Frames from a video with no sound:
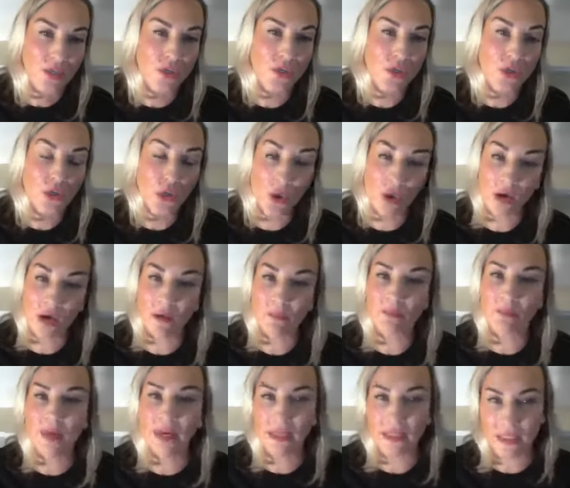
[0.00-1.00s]
to your
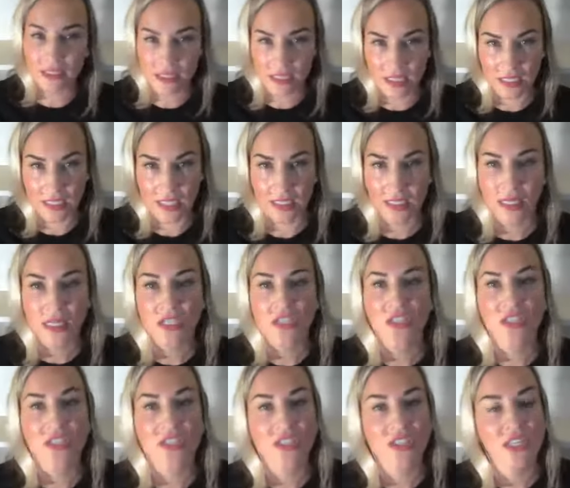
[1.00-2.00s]
ability
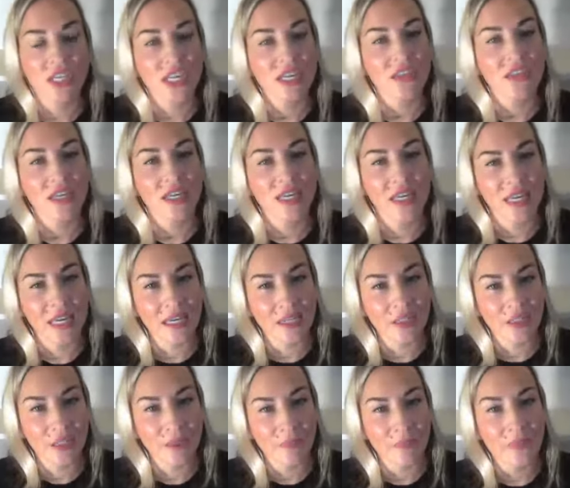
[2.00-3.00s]
to see the
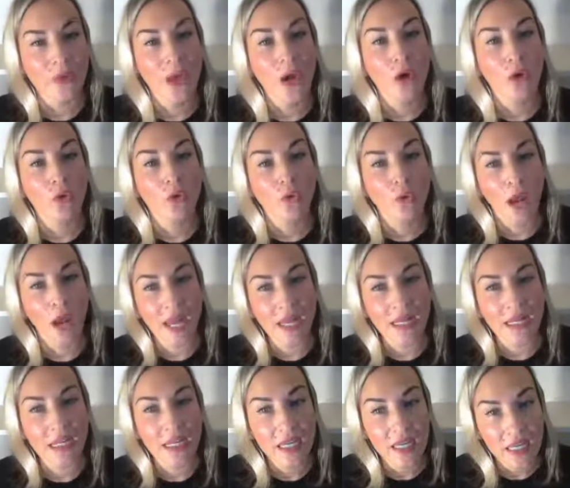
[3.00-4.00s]
kingdom
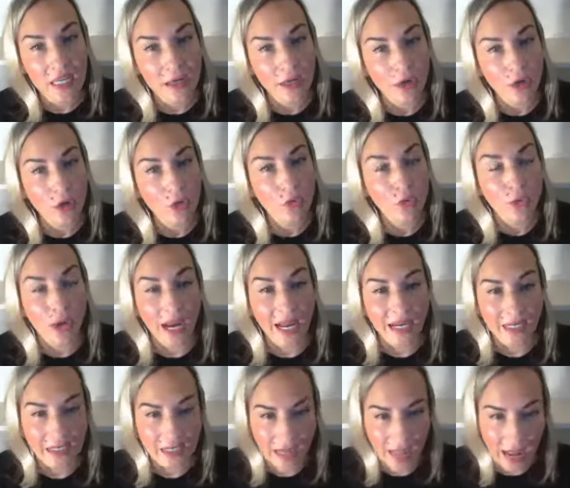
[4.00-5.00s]
right here,
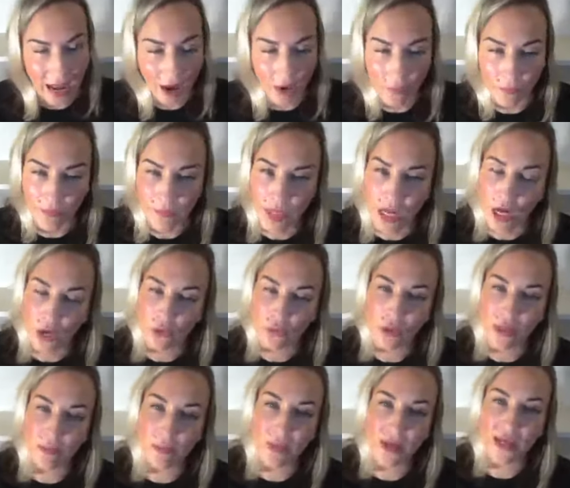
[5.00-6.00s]
right now.
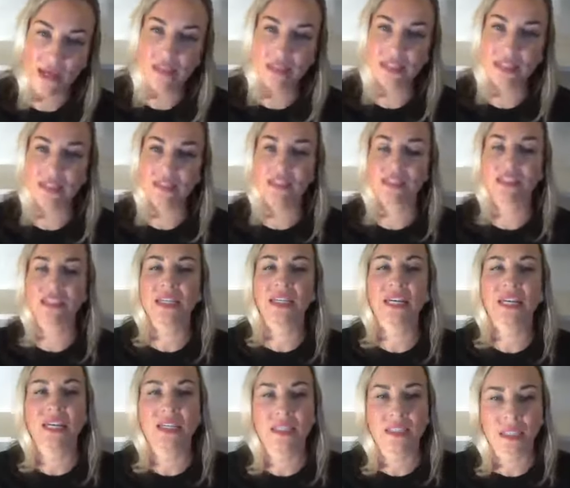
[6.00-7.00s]
Repentance
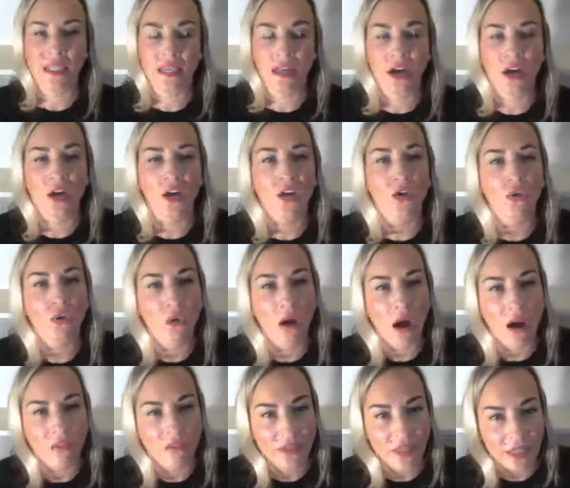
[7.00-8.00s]
isn't a
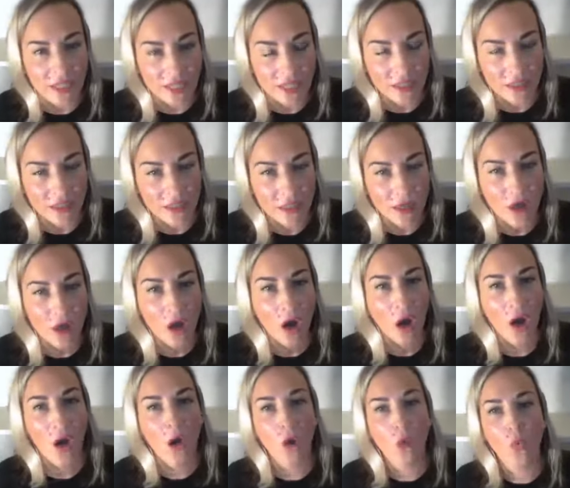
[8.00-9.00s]
groveling,
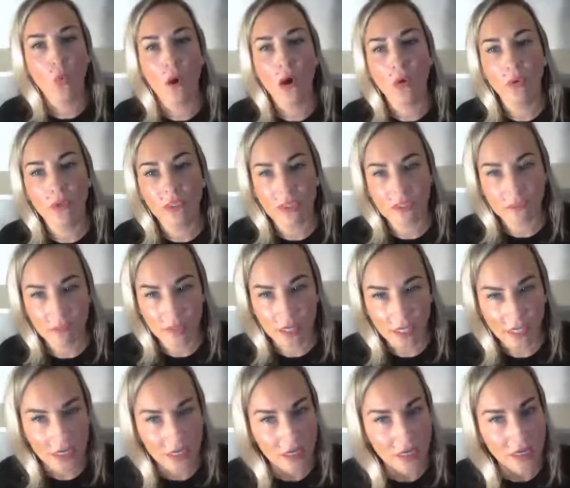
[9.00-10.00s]
oh, woe is
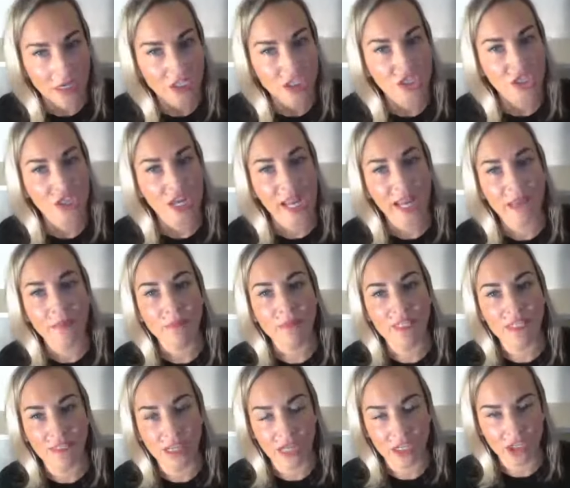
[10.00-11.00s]
me, a shame
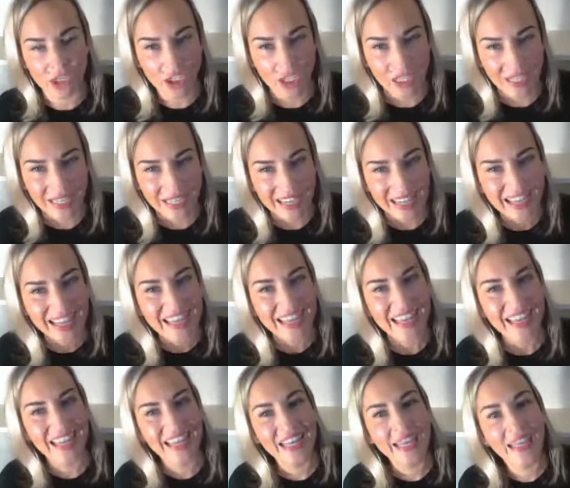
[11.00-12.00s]
session.
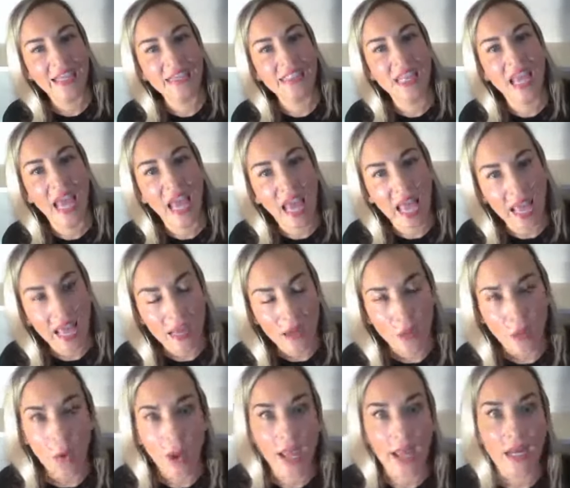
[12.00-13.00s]
It is, hey,
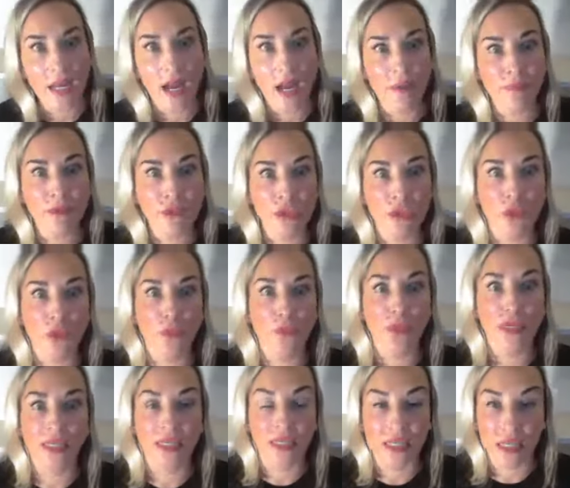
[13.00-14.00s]
wake up,
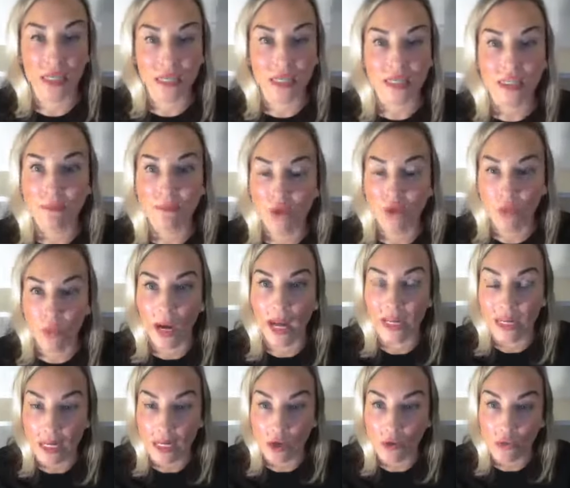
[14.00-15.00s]
stupid. The kingdom's
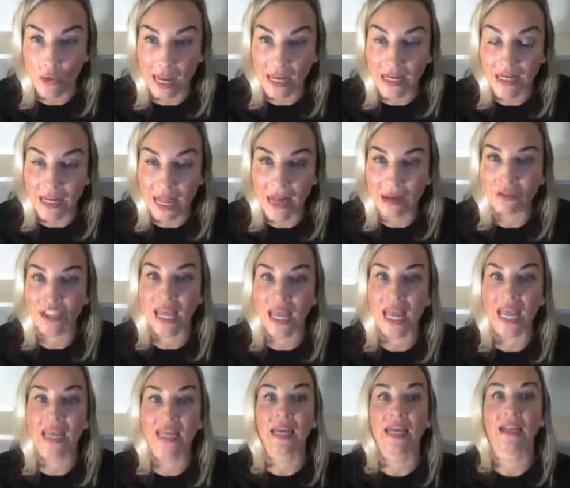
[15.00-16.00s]
right here, right now.
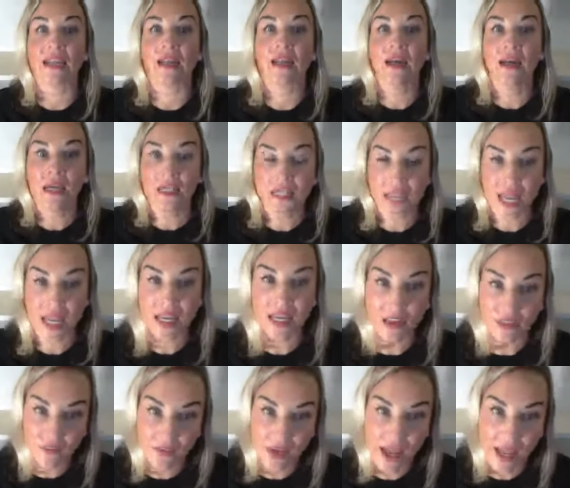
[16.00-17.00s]
Take it, take
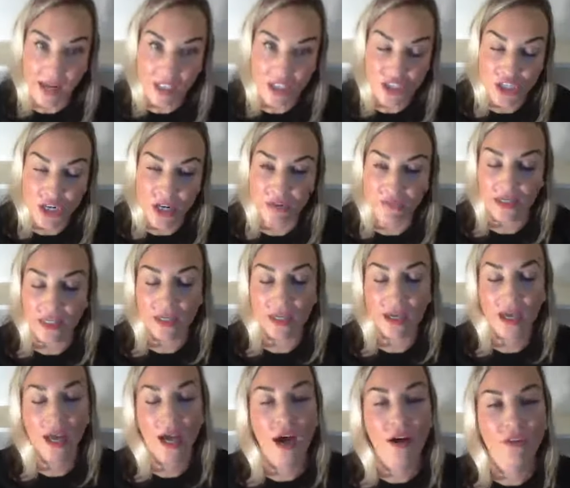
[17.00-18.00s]
advantage of it.
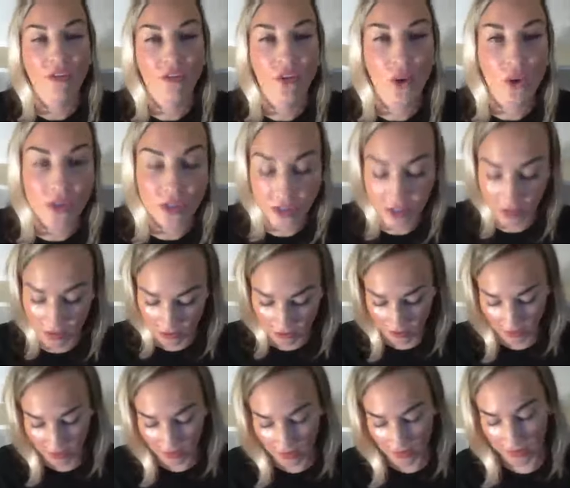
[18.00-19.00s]
Of course,
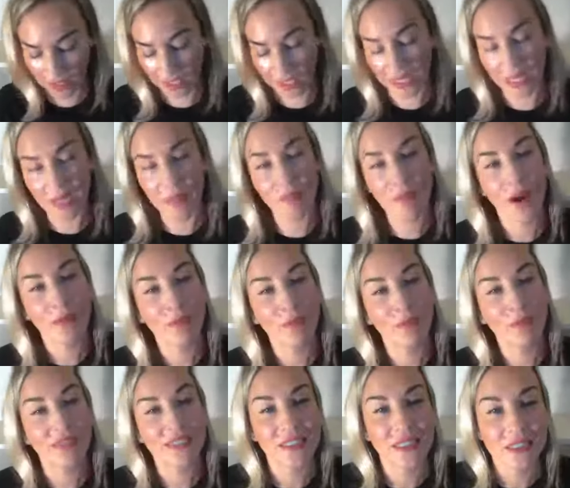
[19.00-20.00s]
he
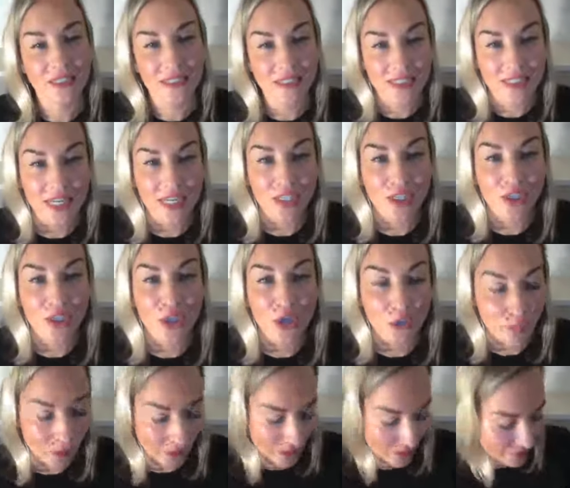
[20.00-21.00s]
probably doesn't say
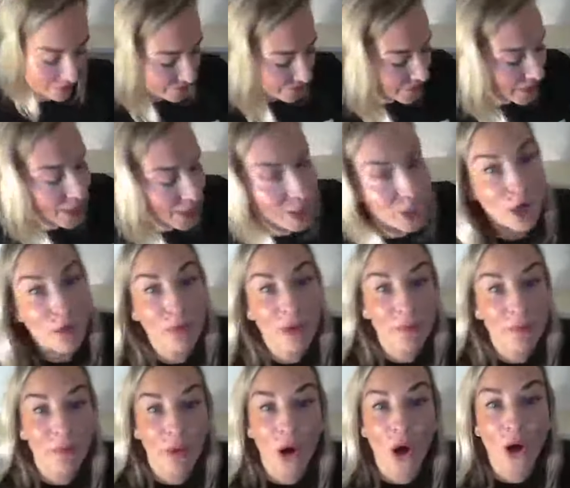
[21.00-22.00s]
stupid. You know,
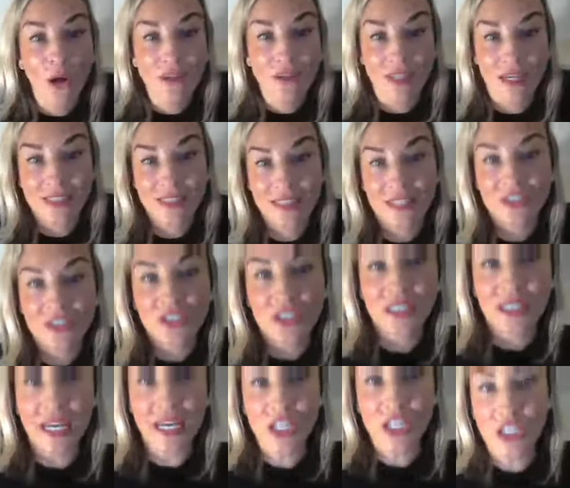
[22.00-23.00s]
but Paul does in
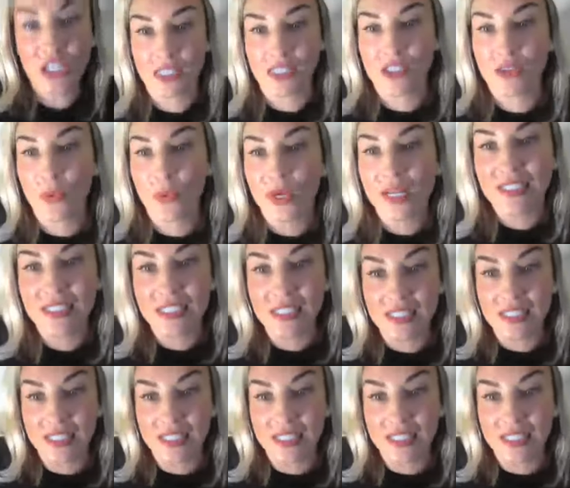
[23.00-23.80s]
Galatians. What does he